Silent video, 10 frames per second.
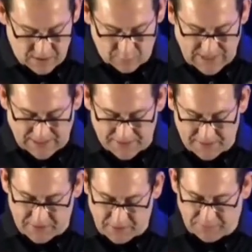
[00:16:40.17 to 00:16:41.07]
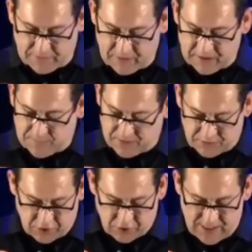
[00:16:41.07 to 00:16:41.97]
We had to undergo very
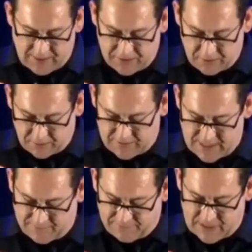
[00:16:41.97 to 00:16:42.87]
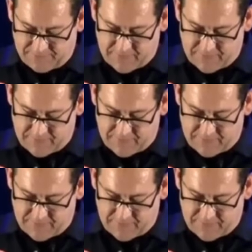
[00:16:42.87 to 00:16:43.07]
special training to learn how to fight